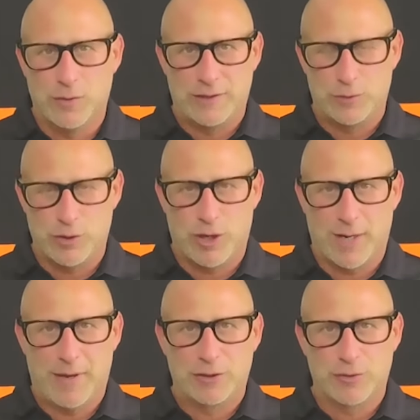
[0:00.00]
as you're talking
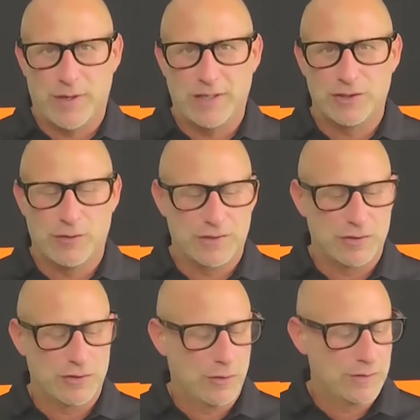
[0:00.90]
about trade shows
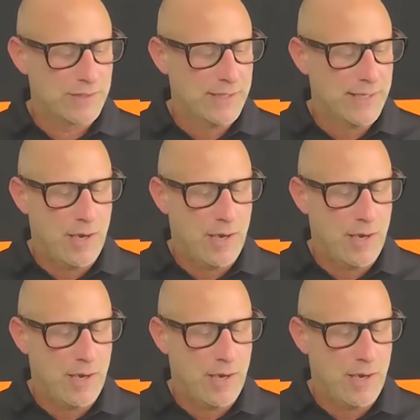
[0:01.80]
and shows,